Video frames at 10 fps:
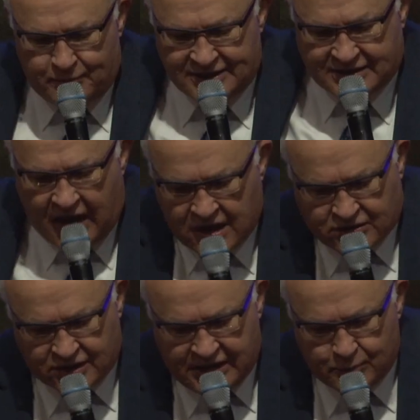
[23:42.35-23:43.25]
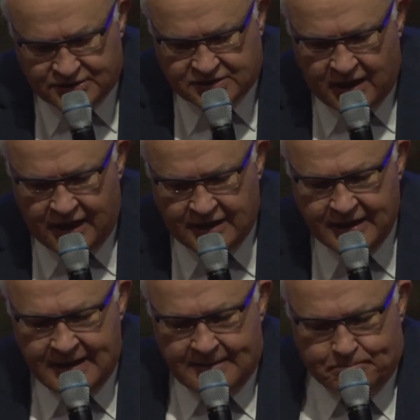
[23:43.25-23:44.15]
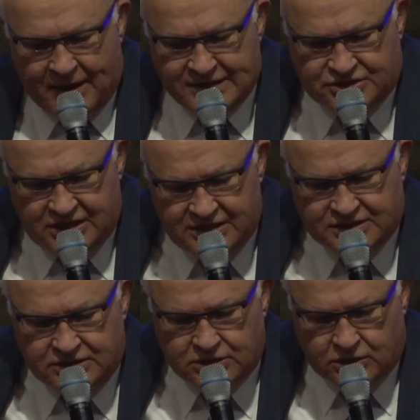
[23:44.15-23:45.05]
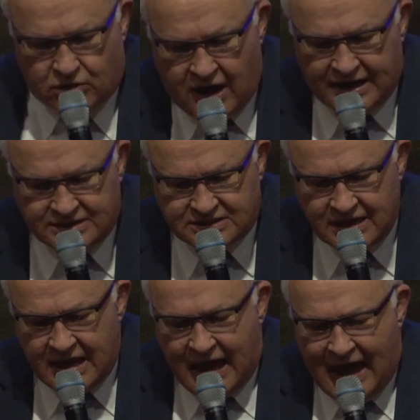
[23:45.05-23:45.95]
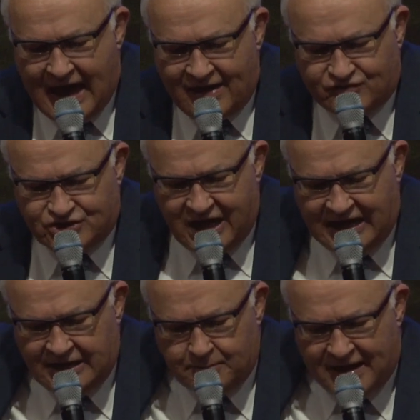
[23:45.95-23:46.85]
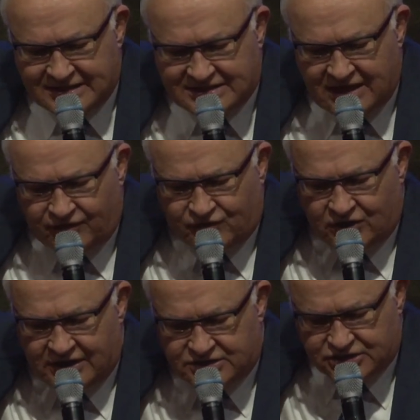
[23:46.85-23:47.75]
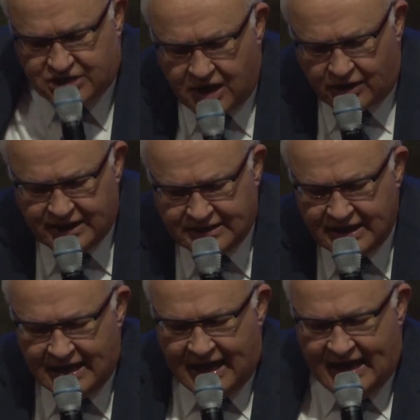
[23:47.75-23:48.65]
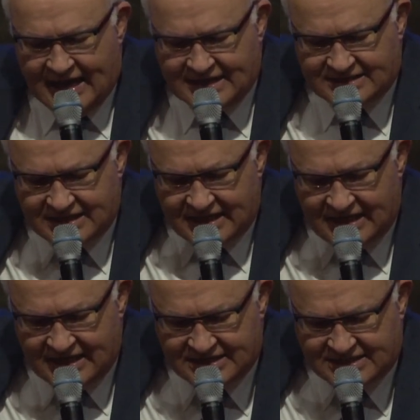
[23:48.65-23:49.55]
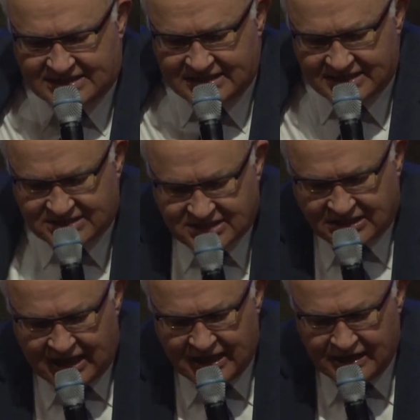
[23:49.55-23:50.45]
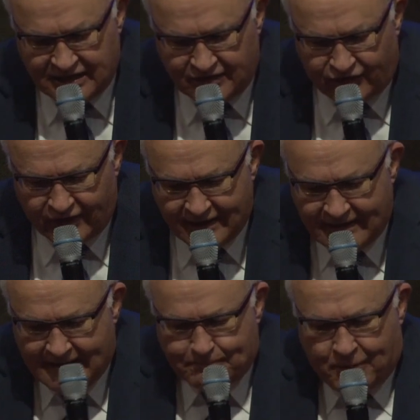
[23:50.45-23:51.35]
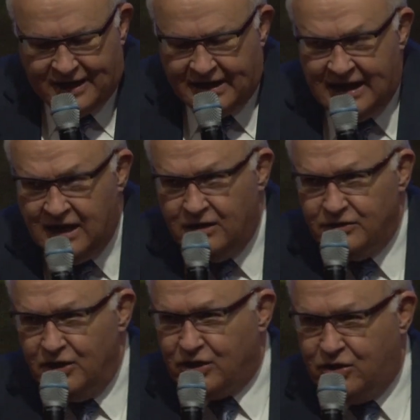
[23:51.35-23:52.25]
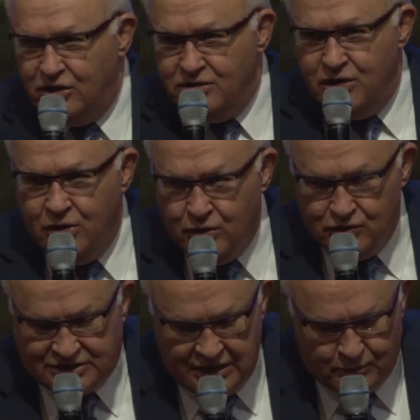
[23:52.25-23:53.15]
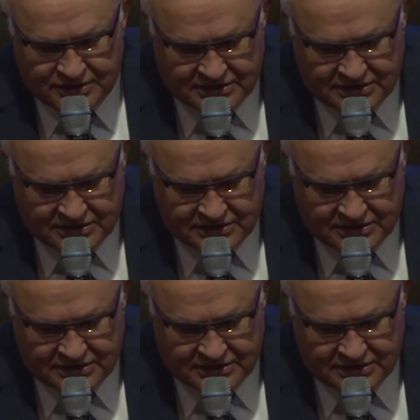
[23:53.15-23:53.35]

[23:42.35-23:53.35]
been conquered, he was saying, by Jesus Christ. I've chained myself to his chariot as his slave. But hear the good news, he was